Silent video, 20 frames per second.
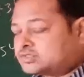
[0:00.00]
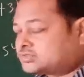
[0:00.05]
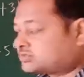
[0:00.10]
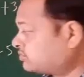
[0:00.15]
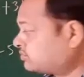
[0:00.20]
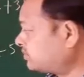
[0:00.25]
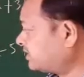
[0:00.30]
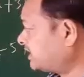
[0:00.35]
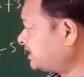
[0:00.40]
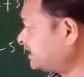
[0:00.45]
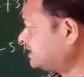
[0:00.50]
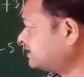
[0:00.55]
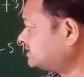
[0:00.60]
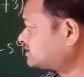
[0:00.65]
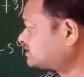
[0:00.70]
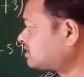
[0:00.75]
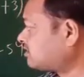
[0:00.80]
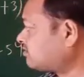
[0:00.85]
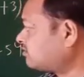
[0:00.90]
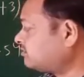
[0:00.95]
So a
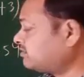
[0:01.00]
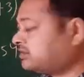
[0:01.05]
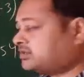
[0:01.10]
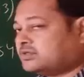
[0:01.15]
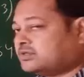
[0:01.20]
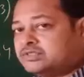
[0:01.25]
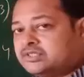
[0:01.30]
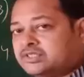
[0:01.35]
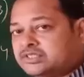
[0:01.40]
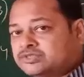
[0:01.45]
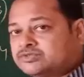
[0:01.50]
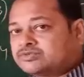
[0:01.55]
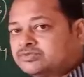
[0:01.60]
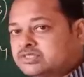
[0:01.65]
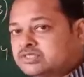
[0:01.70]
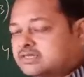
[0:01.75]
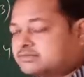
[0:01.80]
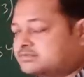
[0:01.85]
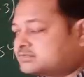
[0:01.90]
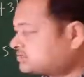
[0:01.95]
is common between these
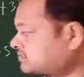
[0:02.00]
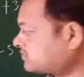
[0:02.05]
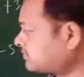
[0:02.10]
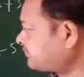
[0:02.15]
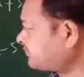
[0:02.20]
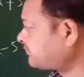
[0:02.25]
two terms.